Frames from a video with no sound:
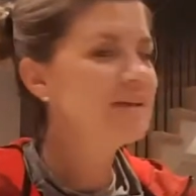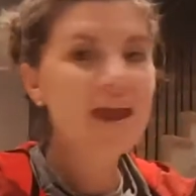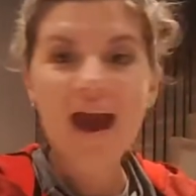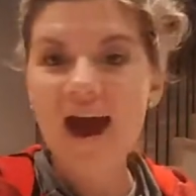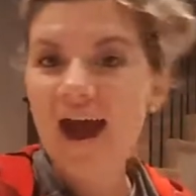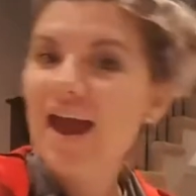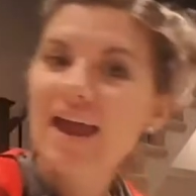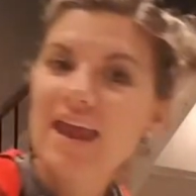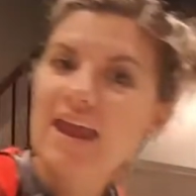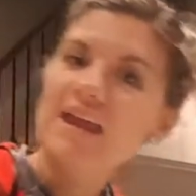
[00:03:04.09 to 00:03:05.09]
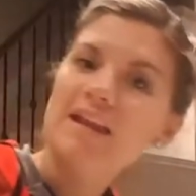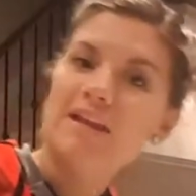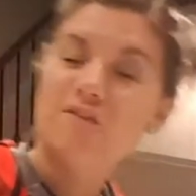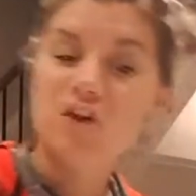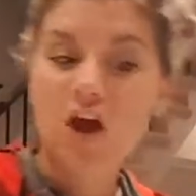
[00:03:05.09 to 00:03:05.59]
say hi, and
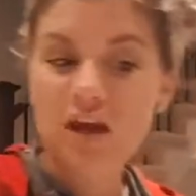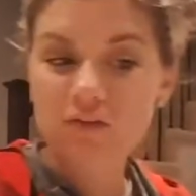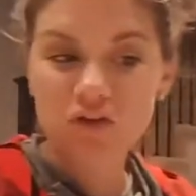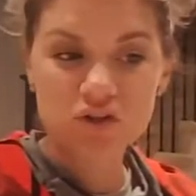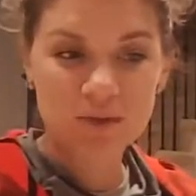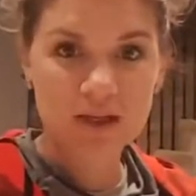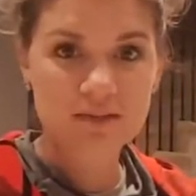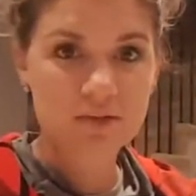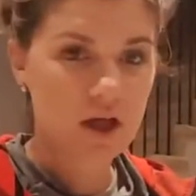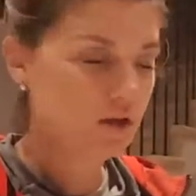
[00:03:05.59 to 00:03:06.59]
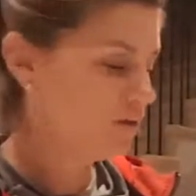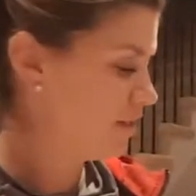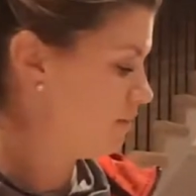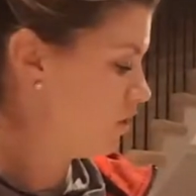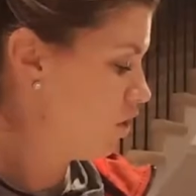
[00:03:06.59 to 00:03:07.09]
if not, if you just want to get some colors,
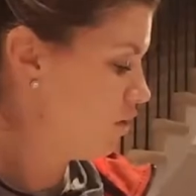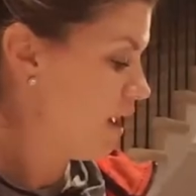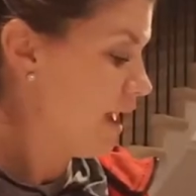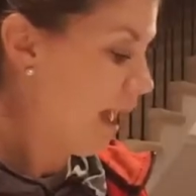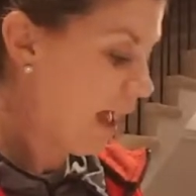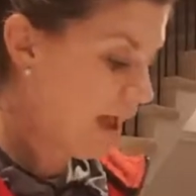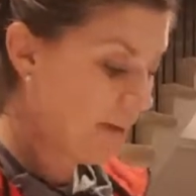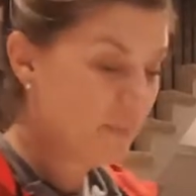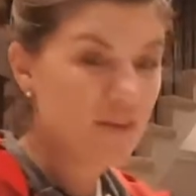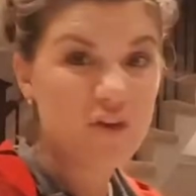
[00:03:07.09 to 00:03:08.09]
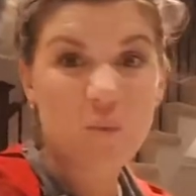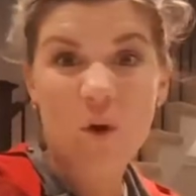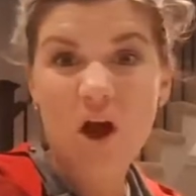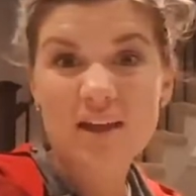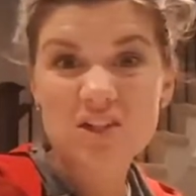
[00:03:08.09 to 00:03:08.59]
let me know. Um, if you
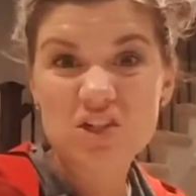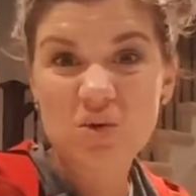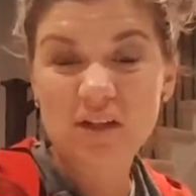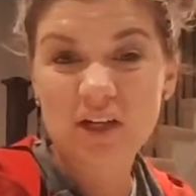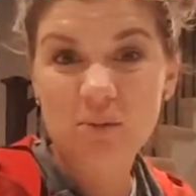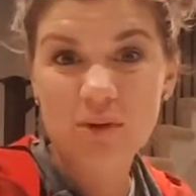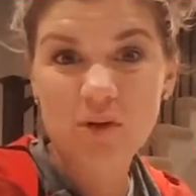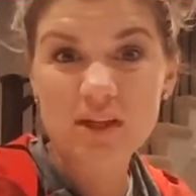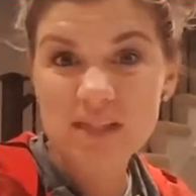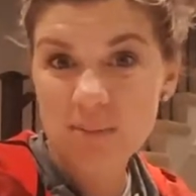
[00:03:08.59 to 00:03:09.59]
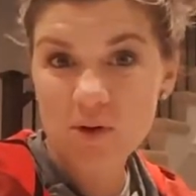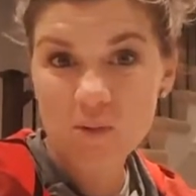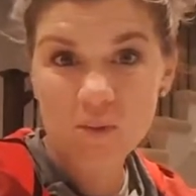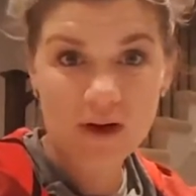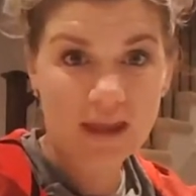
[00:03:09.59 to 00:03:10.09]
want to do a little beauty
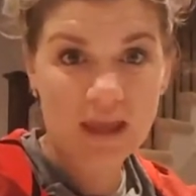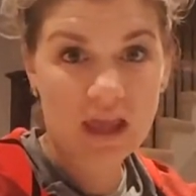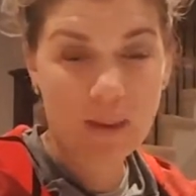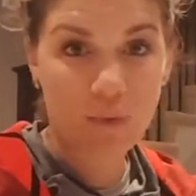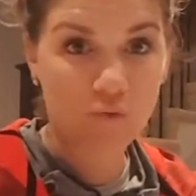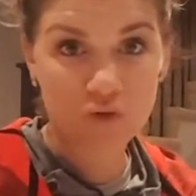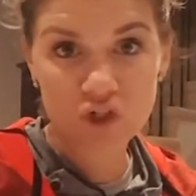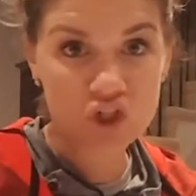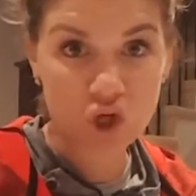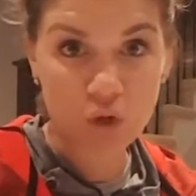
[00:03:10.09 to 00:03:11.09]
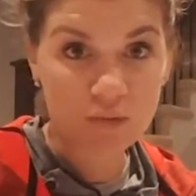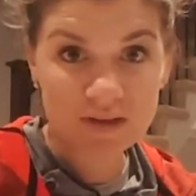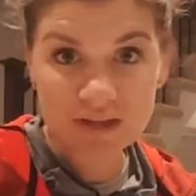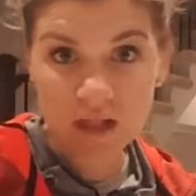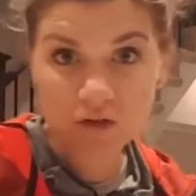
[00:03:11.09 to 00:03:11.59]
demo where I can come over and show you
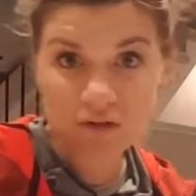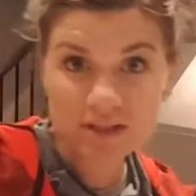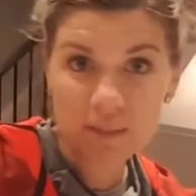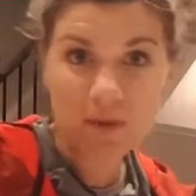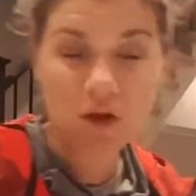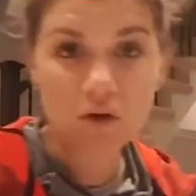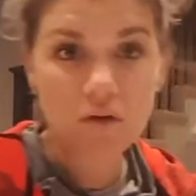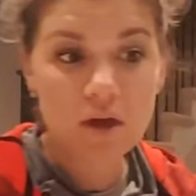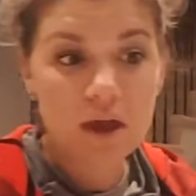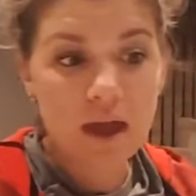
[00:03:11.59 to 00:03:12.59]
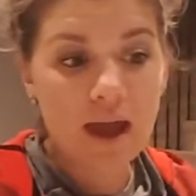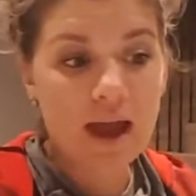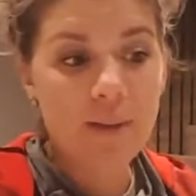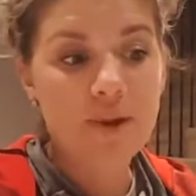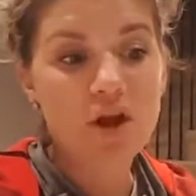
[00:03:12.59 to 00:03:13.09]
these colors, let me know.
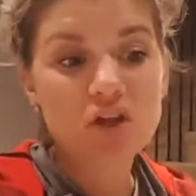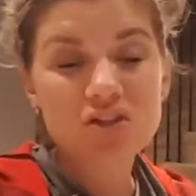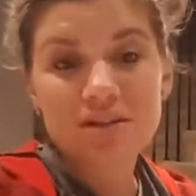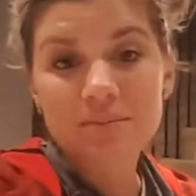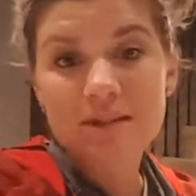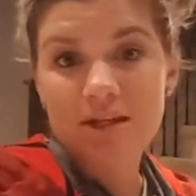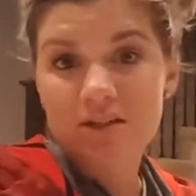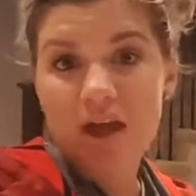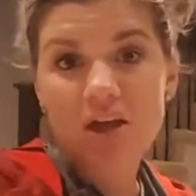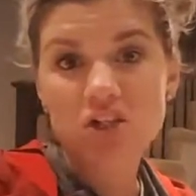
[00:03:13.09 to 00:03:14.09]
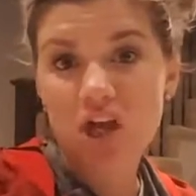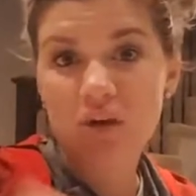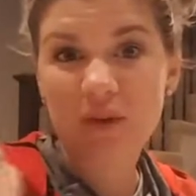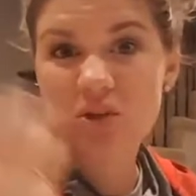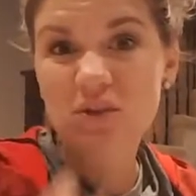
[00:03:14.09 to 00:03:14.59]
Um, and not just lip sense, Eyeshadow,
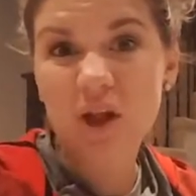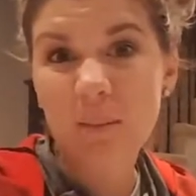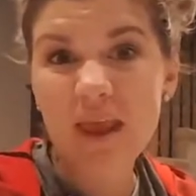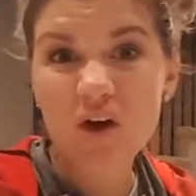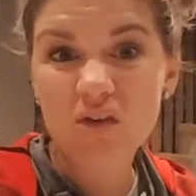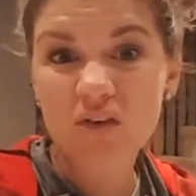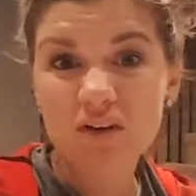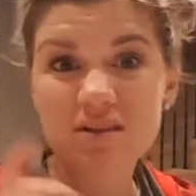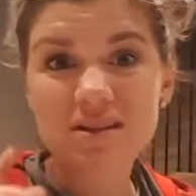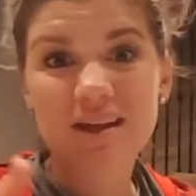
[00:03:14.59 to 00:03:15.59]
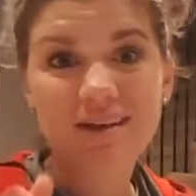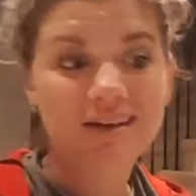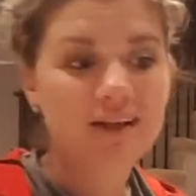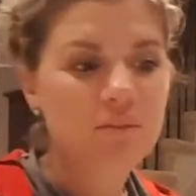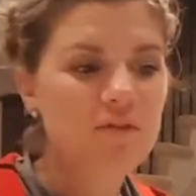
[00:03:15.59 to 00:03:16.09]
we can do little makeovers.
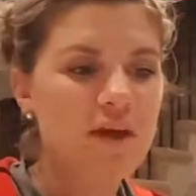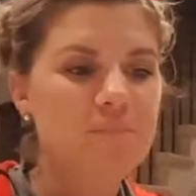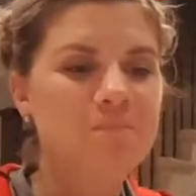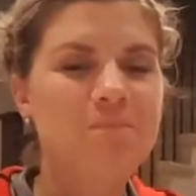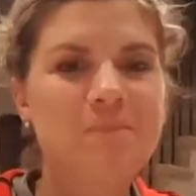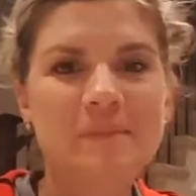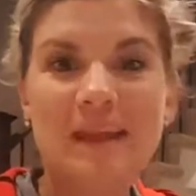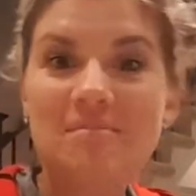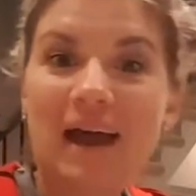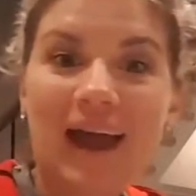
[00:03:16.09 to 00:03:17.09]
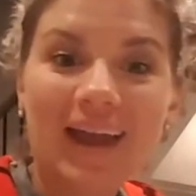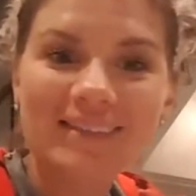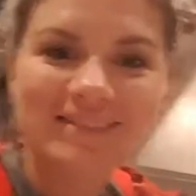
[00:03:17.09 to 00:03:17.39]
It'll be fun. Bye.